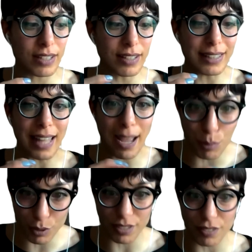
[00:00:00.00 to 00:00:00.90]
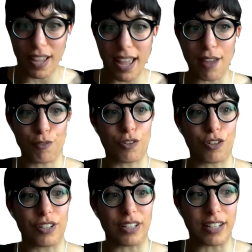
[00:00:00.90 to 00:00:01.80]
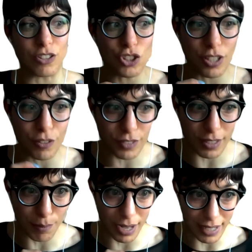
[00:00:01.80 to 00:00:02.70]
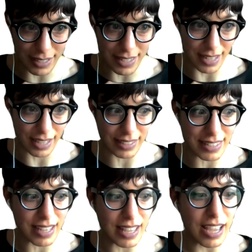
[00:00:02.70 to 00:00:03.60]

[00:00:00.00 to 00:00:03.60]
collaborative effort and shift in mindset,